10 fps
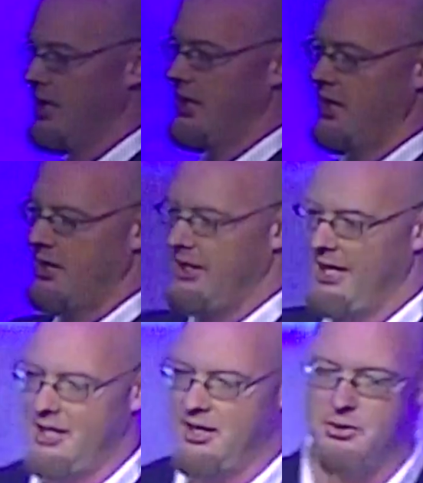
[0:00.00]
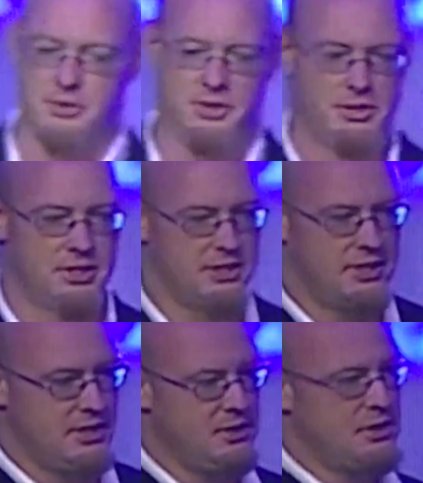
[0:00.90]
Now you continue
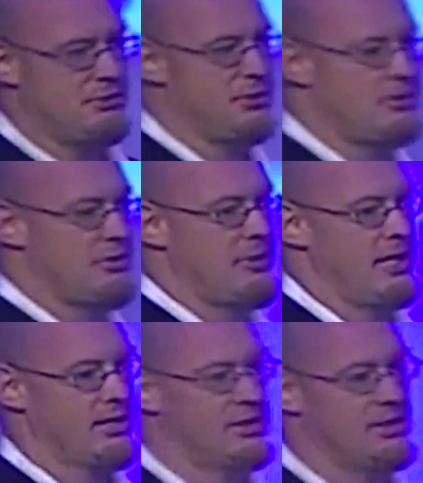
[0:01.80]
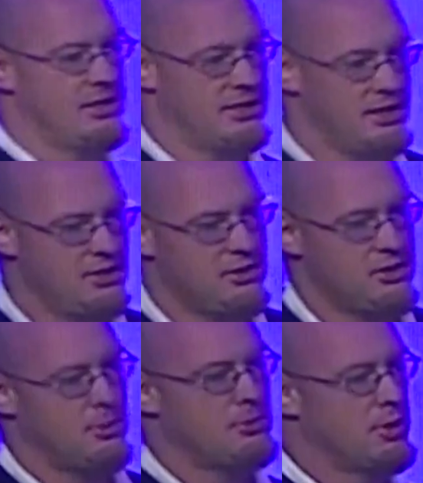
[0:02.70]
the Fulvamax, you continue the bone
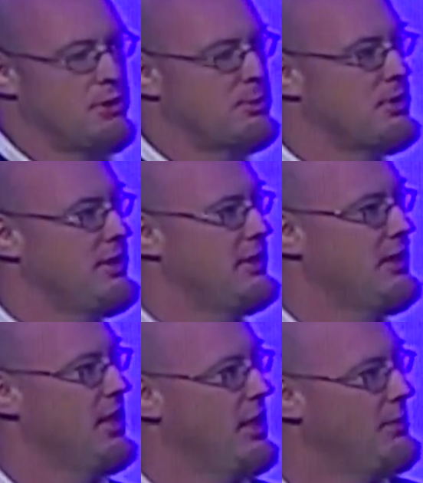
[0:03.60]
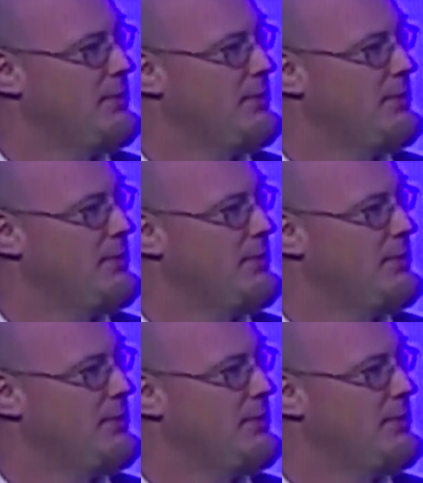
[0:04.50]
broth protein, but